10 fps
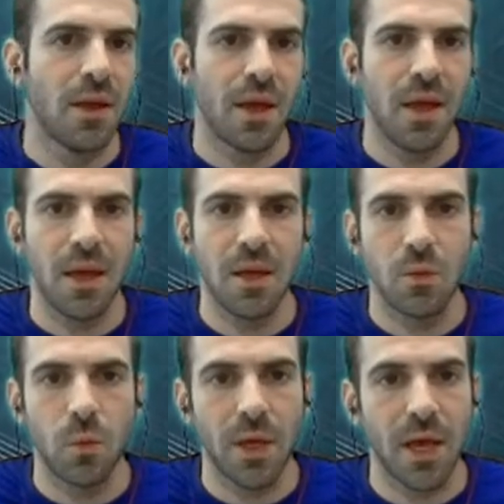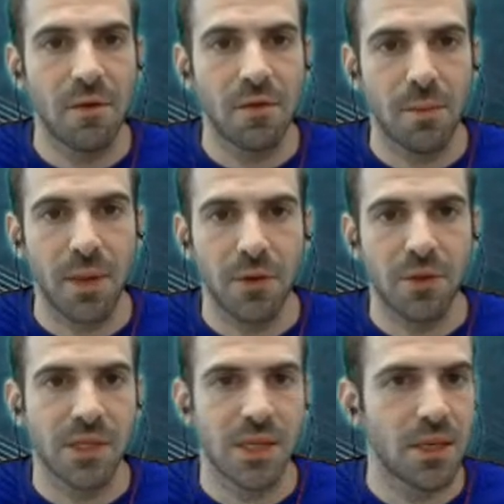and we have the banner
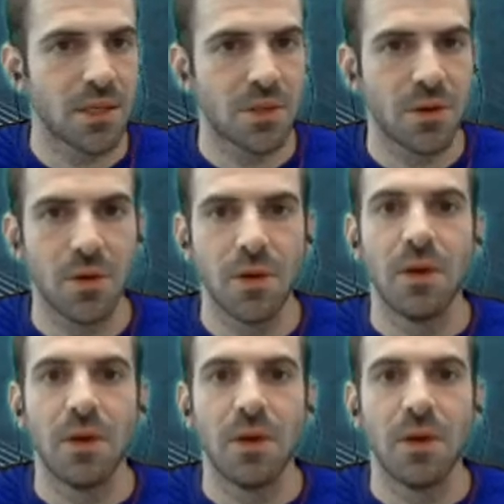set listener,